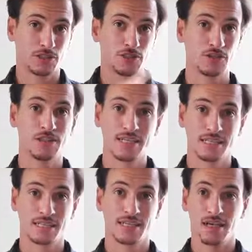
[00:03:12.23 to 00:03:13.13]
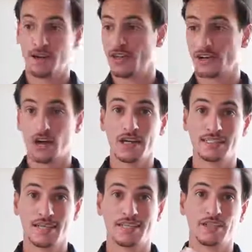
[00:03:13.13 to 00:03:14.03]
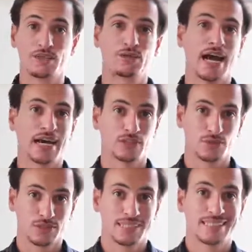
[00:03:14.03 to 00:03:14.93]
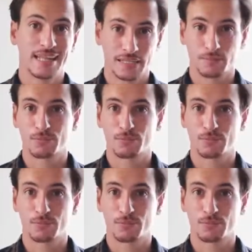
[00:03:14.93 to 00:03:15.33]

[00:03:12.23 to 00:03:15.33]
to turn their content into an actual selling